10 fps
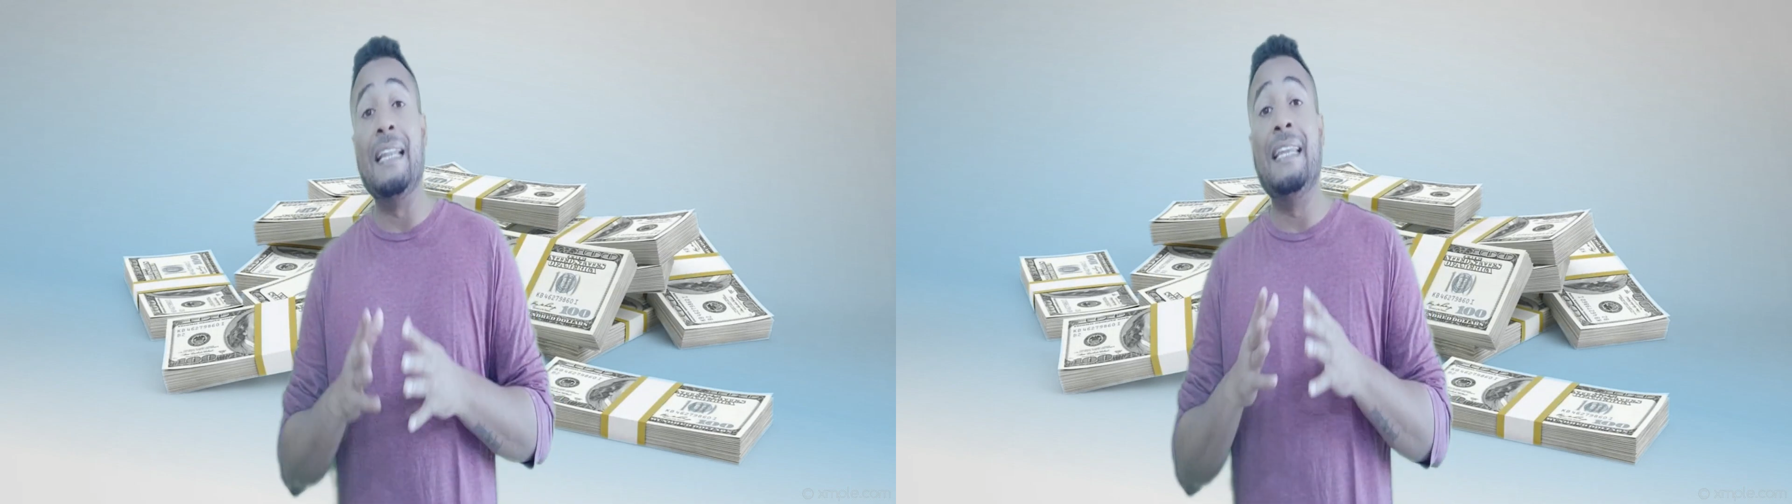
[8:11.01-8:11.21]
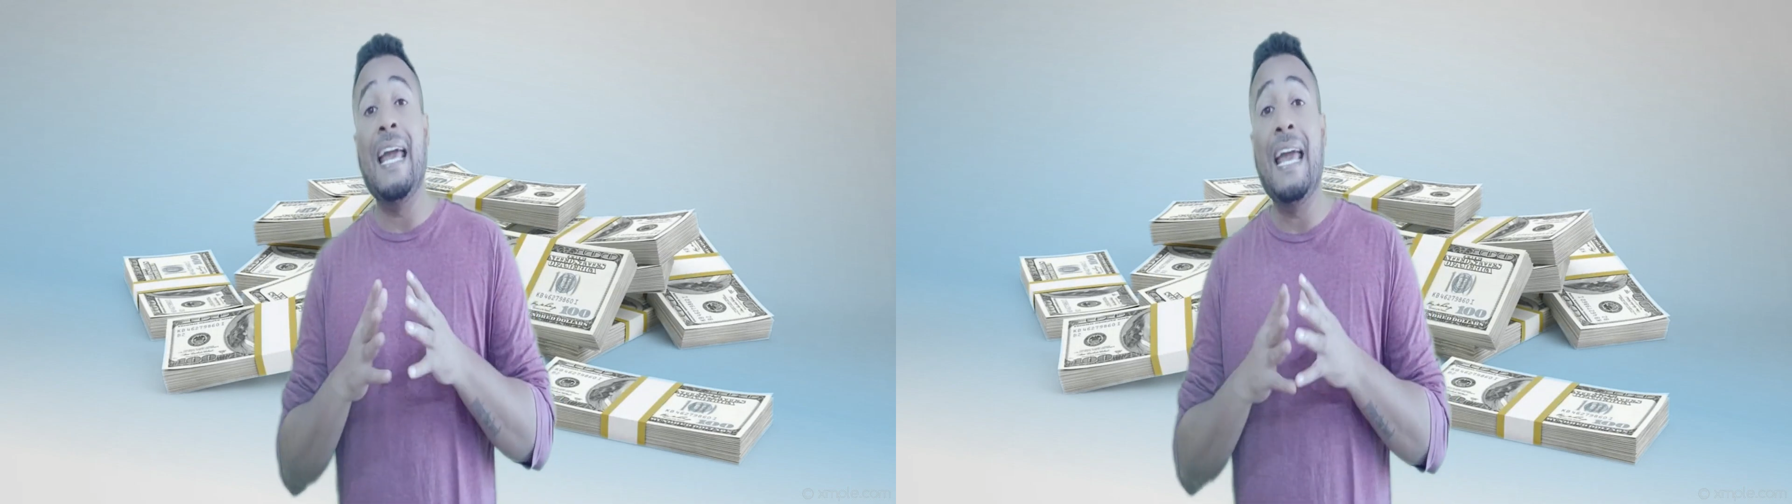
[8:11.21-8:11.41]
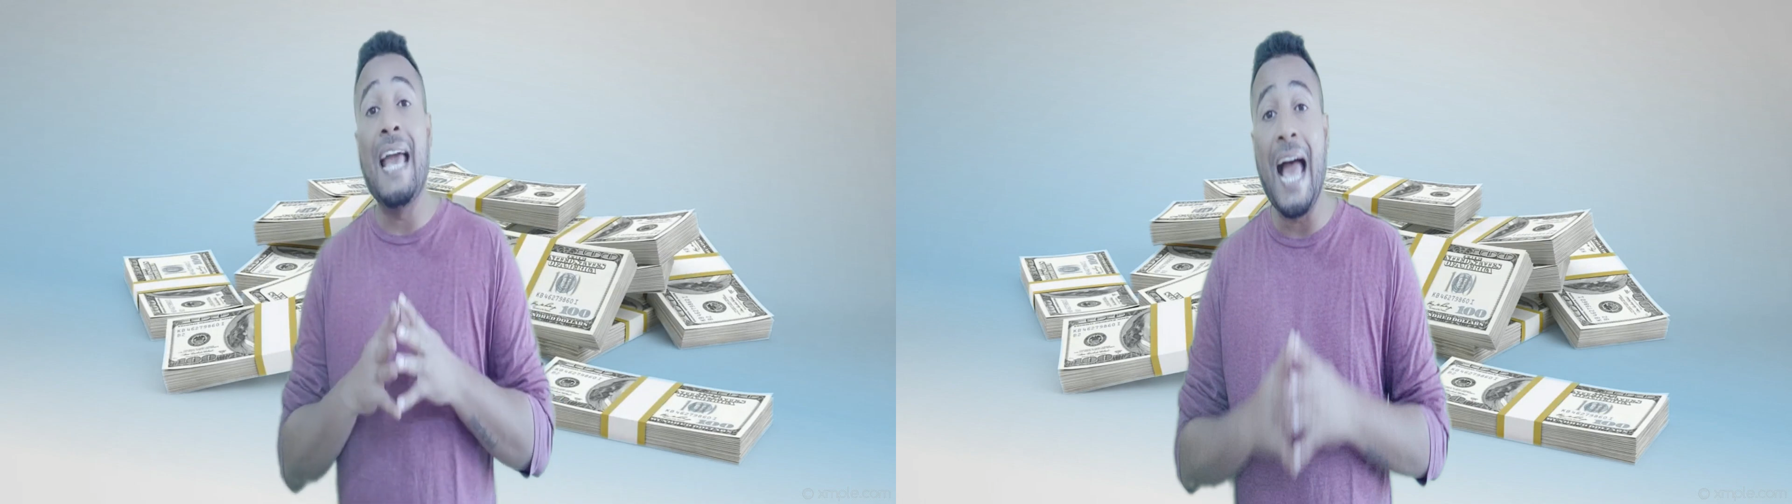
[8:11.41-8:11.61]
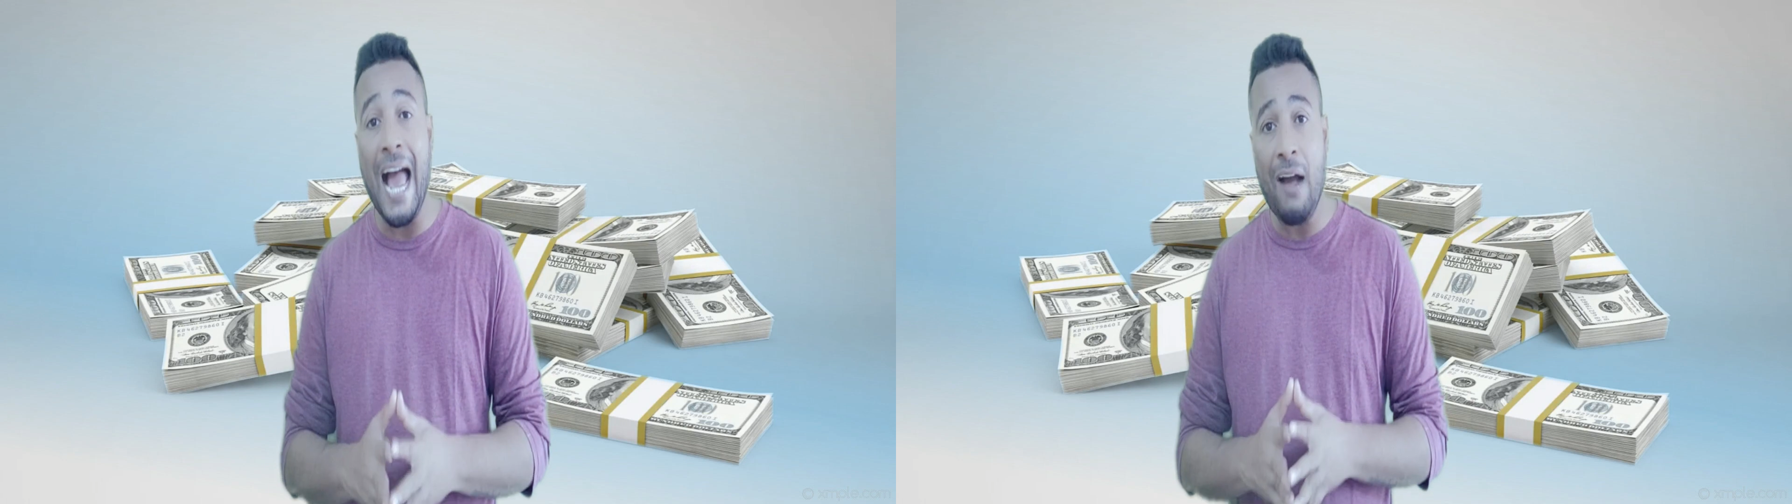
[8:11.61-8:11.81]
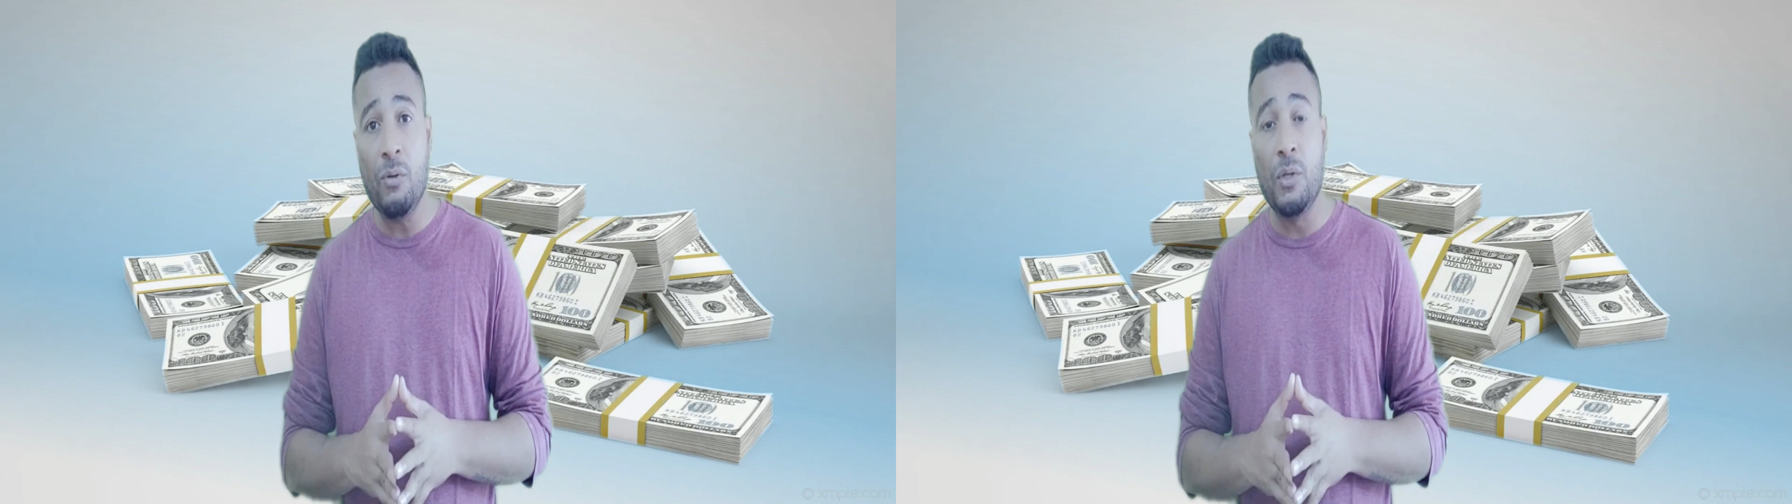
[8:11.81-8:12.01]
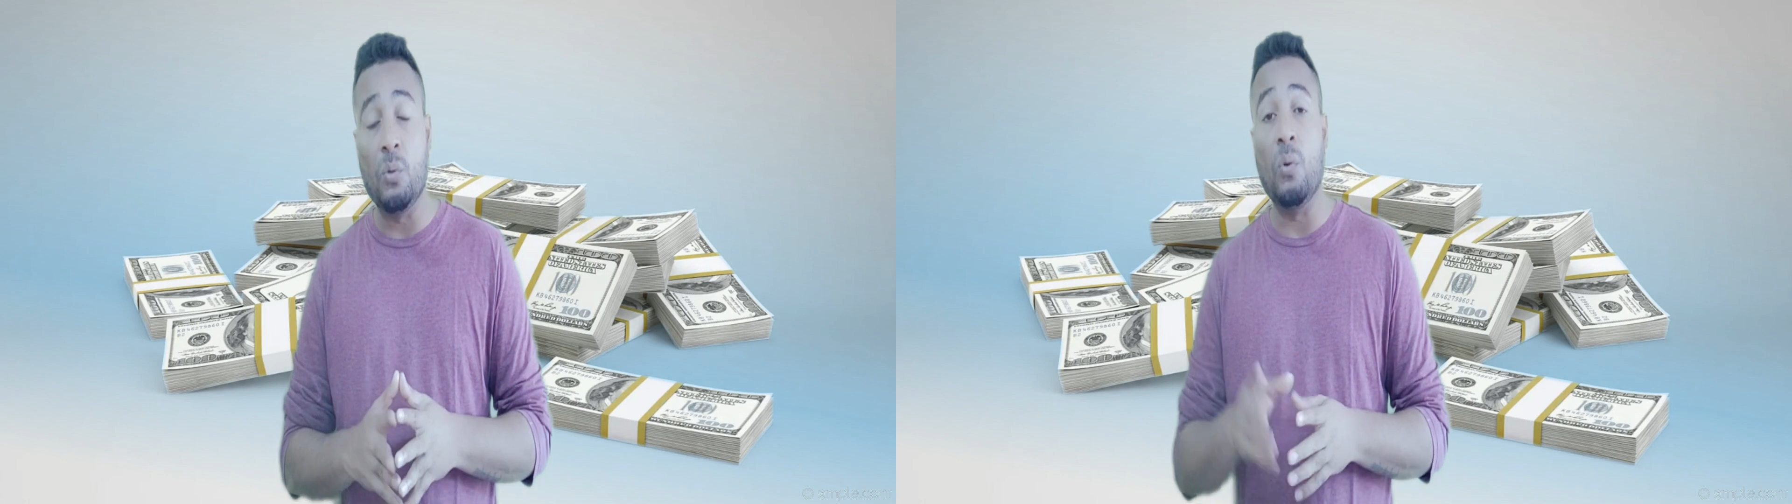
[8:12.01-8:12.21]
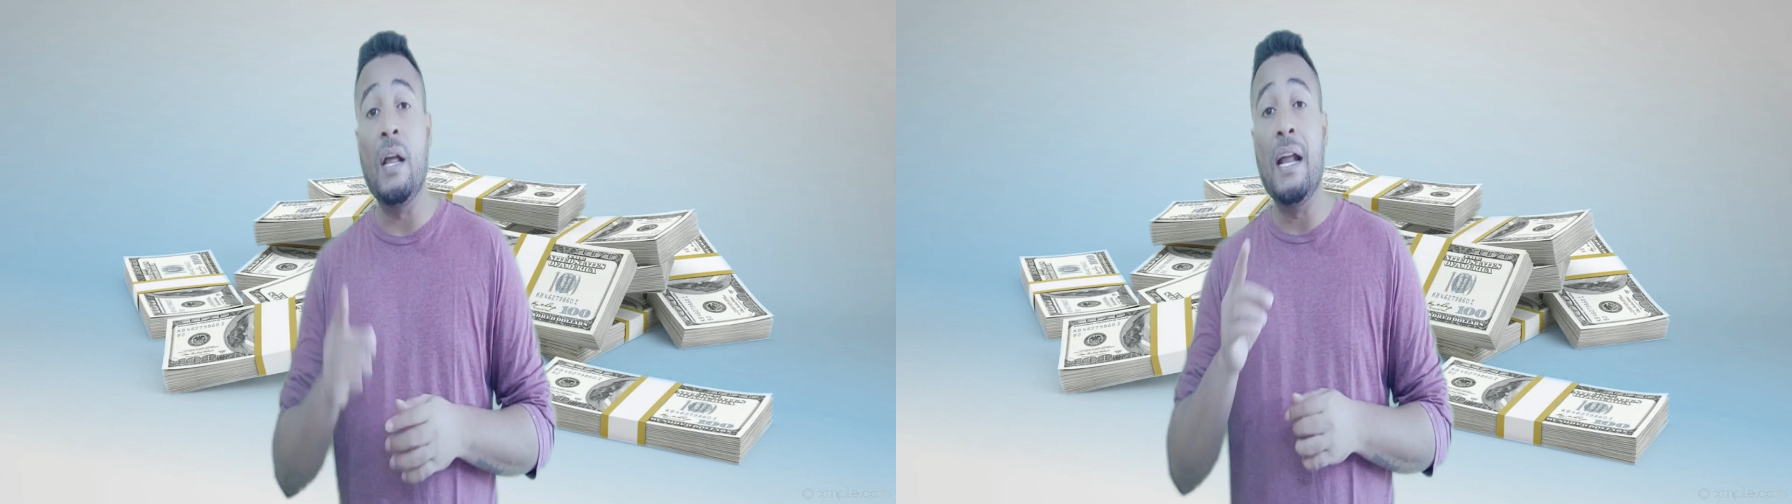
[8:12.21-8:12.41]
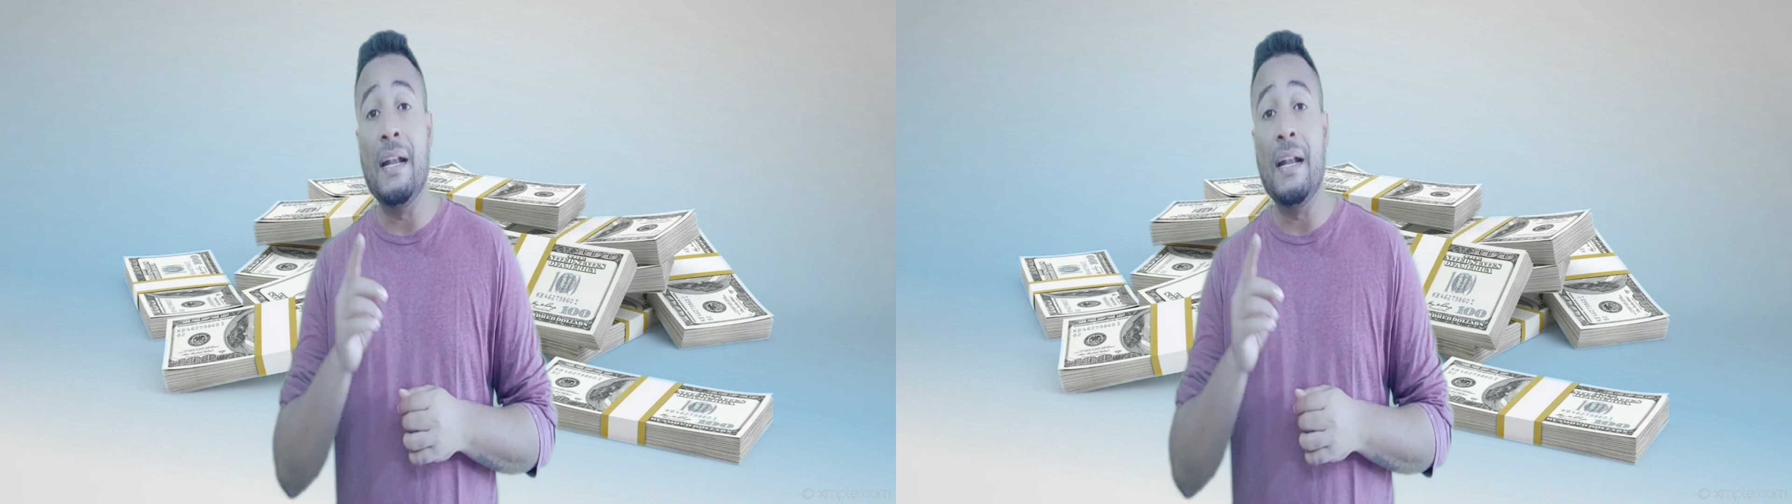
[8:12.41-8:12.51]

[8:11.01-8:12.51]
they have to